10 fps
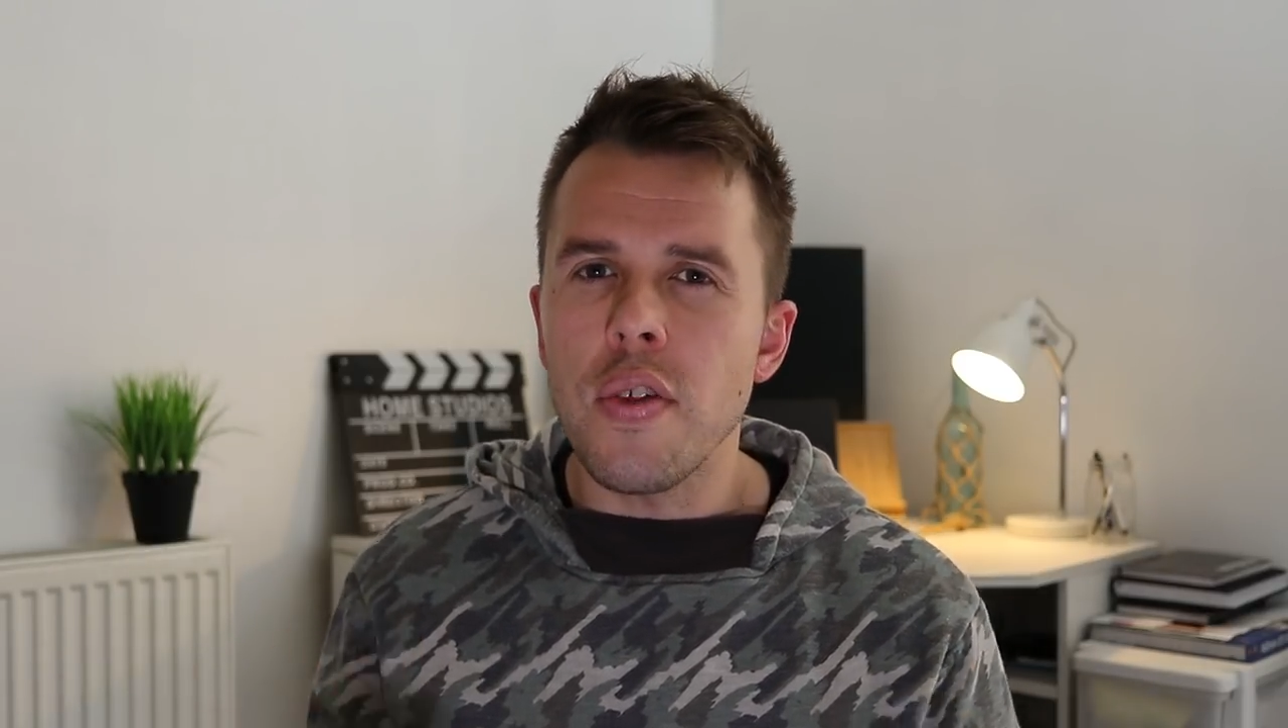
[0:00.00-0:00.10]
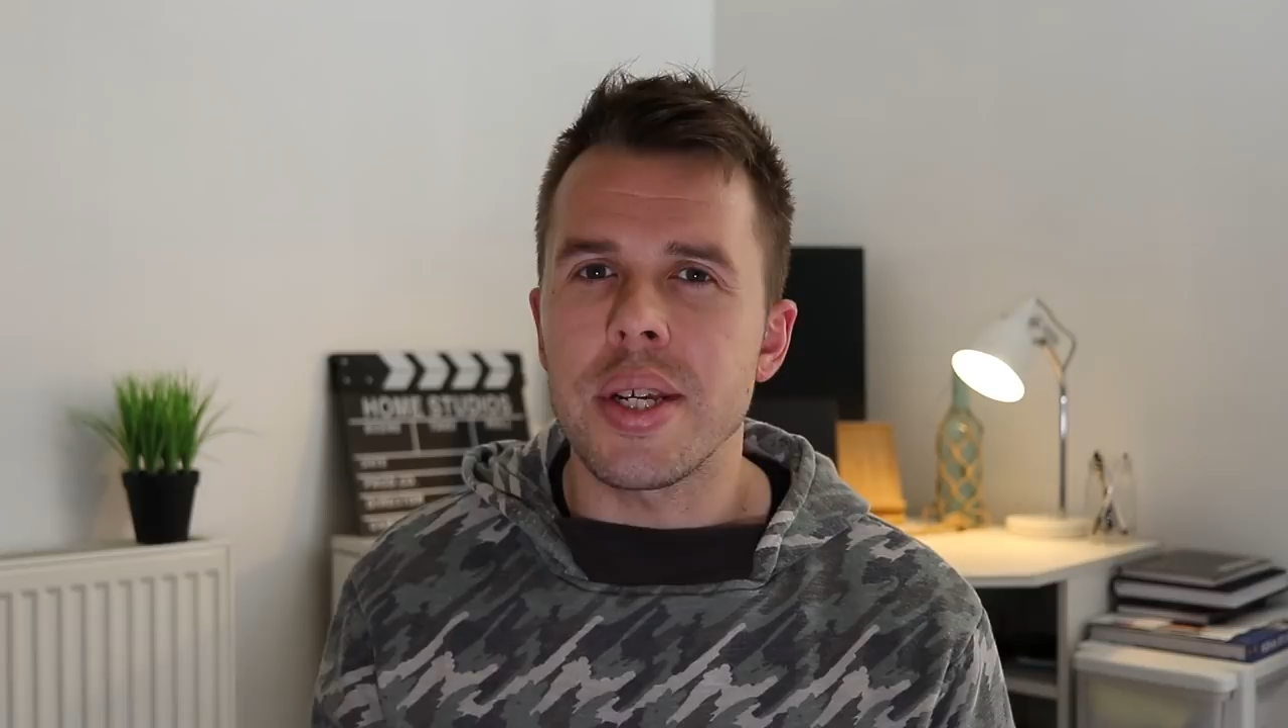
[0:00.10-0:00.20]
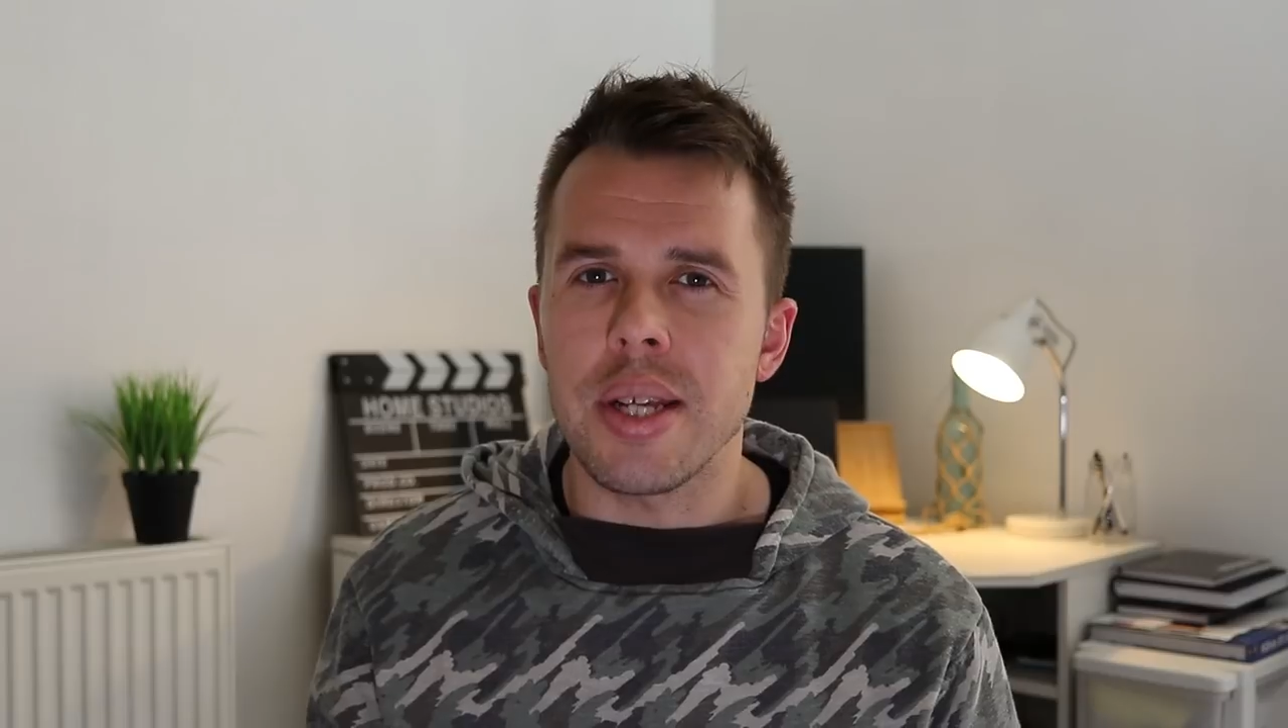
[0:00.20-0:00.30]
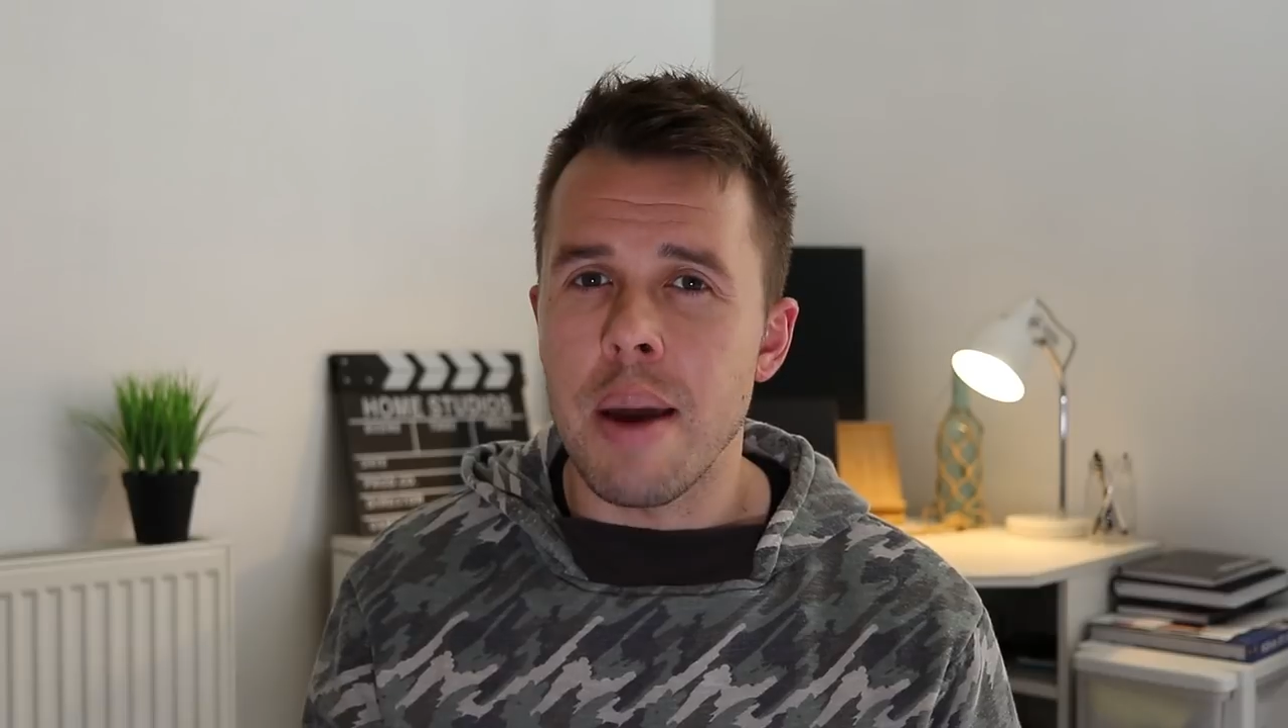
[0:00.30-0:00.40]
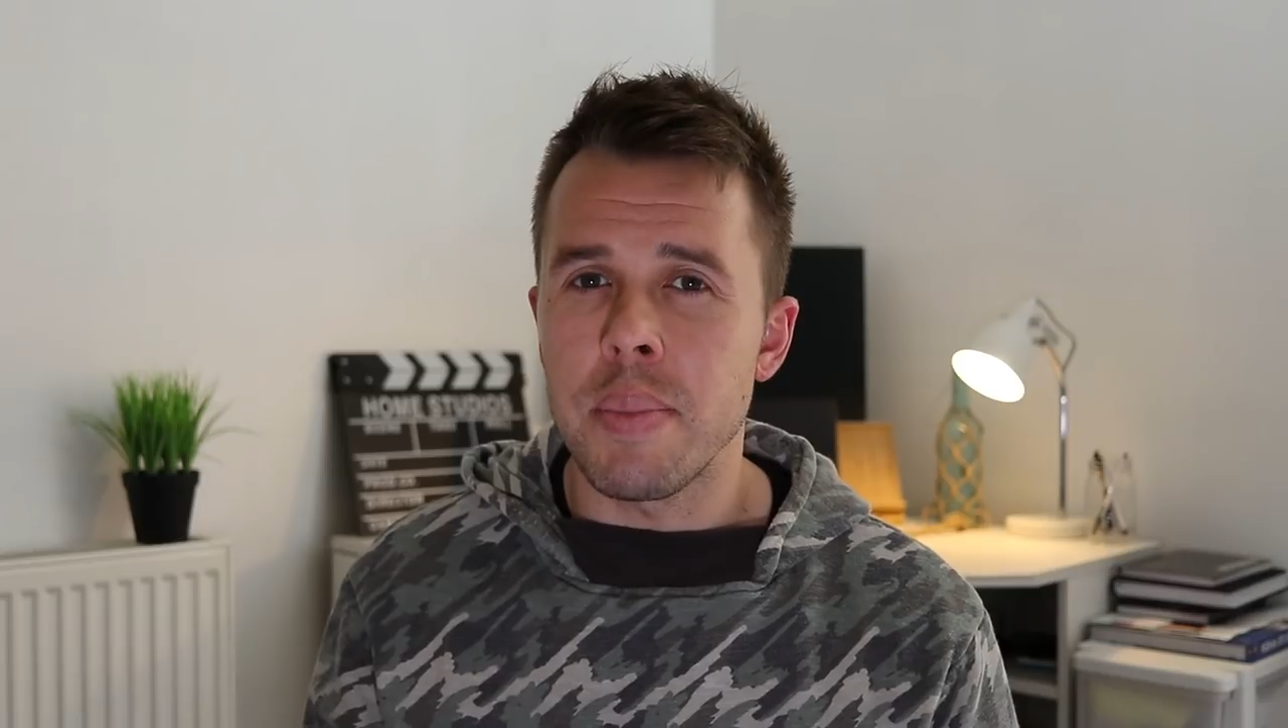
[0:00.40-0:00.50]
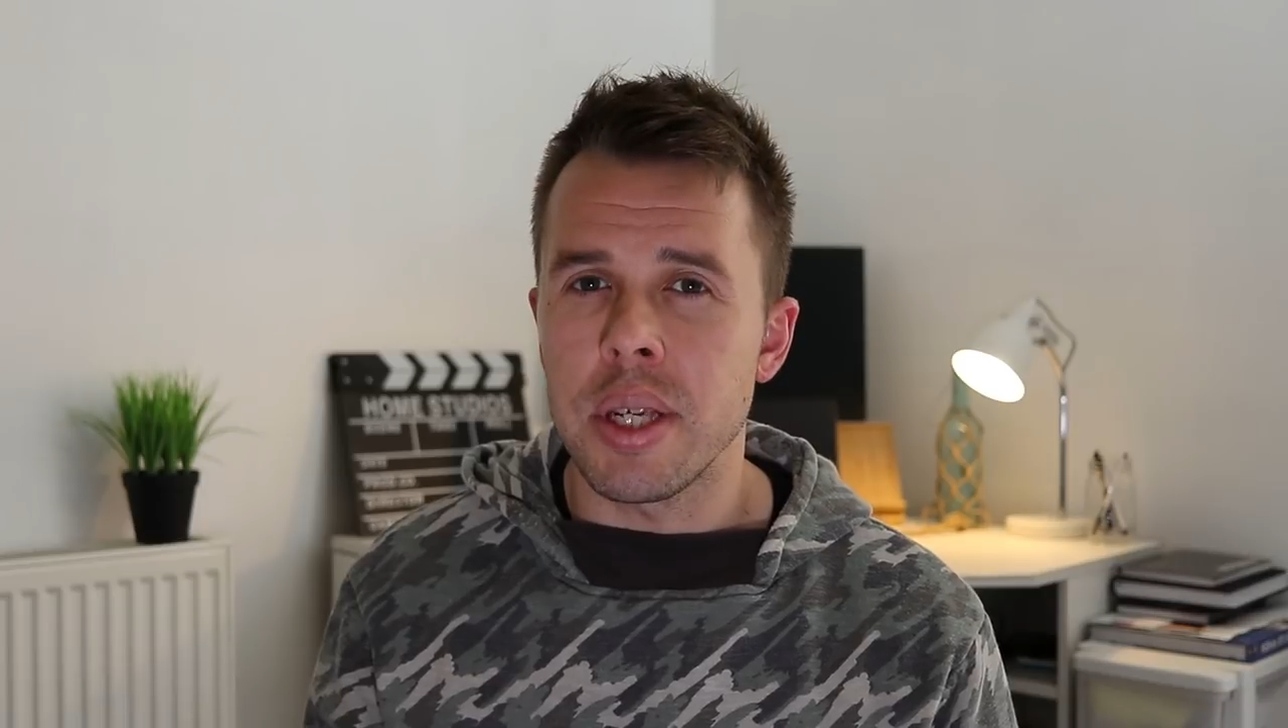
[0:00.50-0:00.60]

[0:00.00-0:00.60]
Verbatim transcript: the same as